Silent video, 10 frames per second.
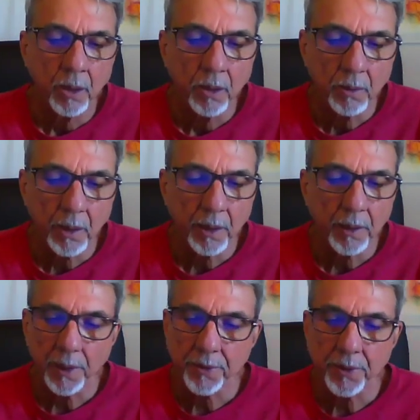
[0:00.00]
Okay,
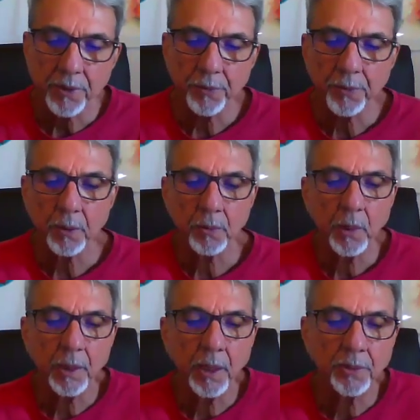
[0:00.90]
that's a difficult
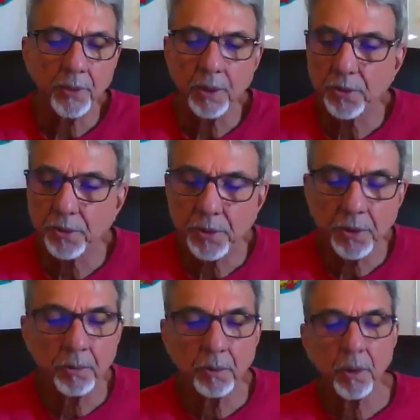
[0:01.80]
one. I thought
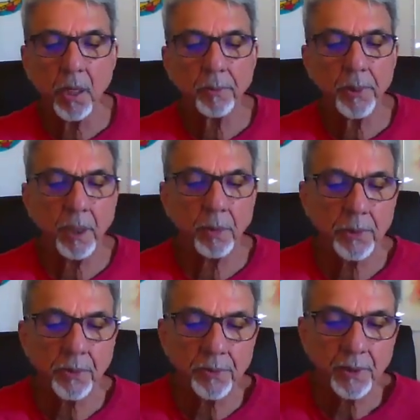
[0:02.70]
you would not be
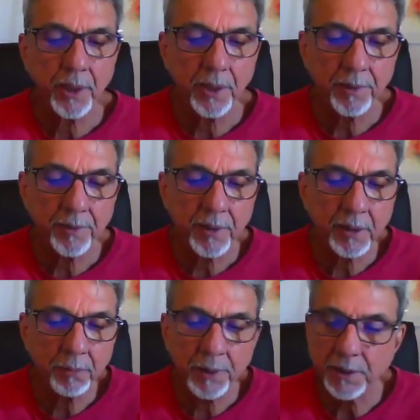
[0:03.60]
able to say
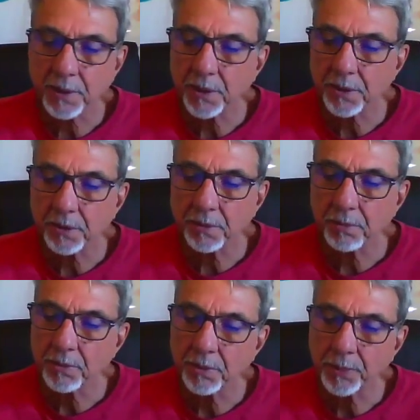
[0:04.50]
anything, but
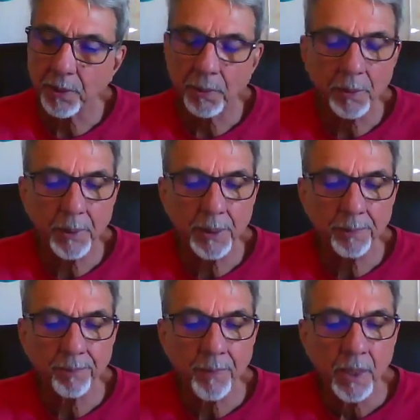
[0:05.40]
you probably
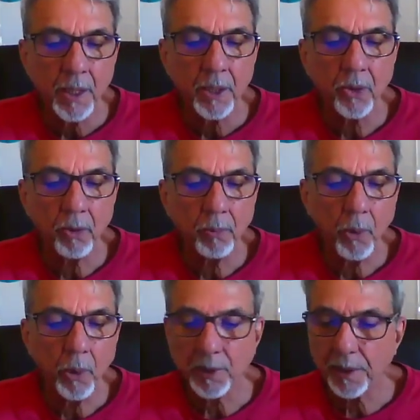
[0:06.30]
know
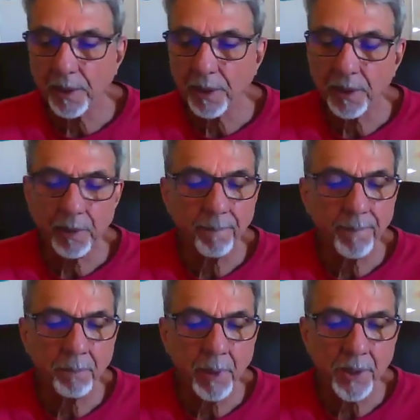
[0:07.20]
more than I
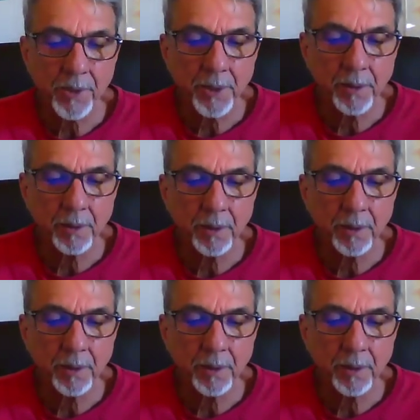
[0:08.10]
imagine.